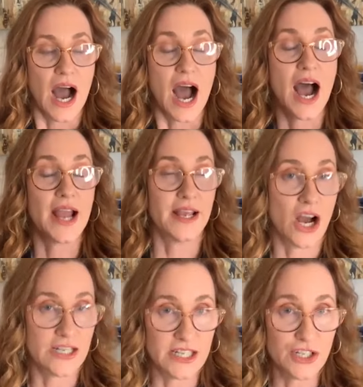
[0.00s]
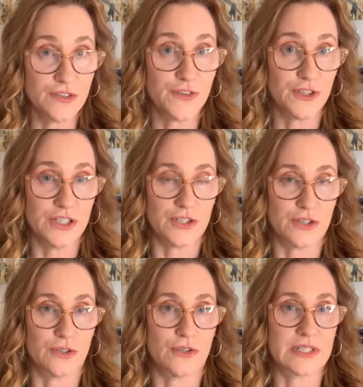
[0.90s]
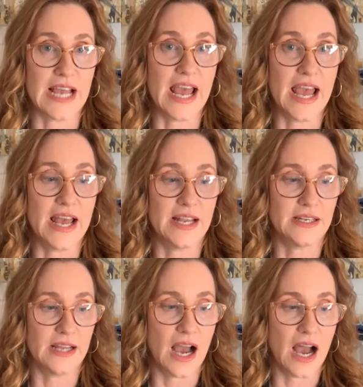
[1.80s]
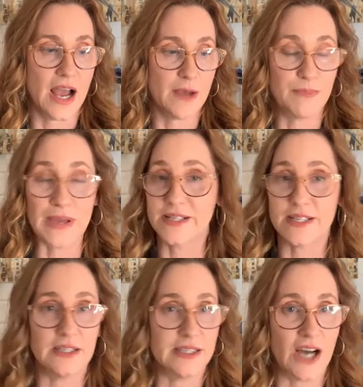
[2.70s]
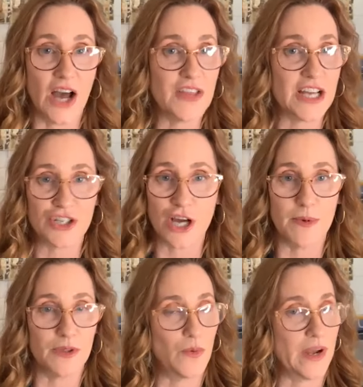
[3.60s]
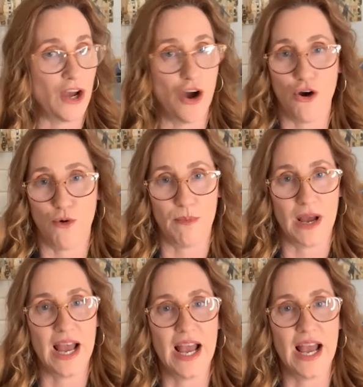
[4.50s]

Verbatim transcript: I auditioned for Ninja Turtles, and I basically got that job on the way home.